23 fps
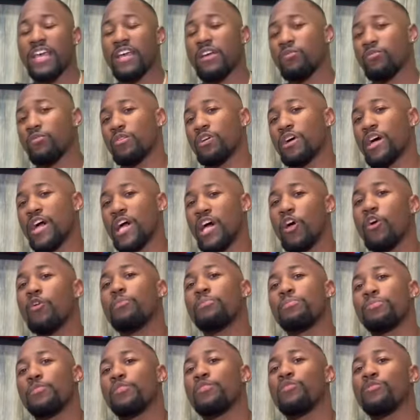It will help
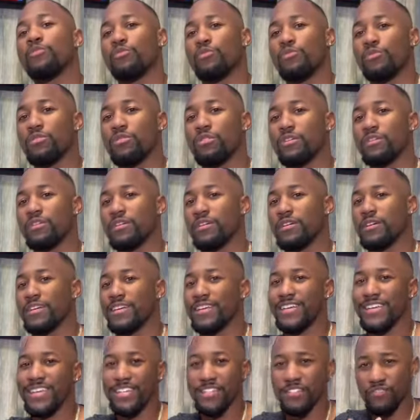you
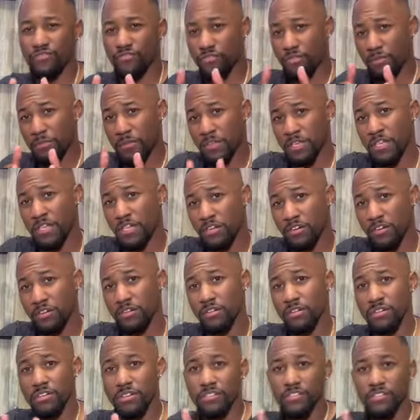get from here
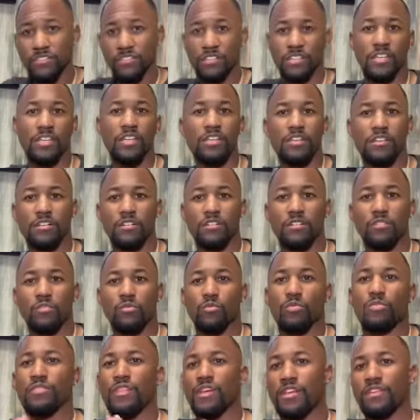to here
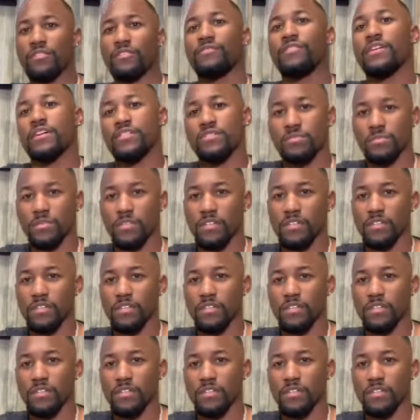with that investment.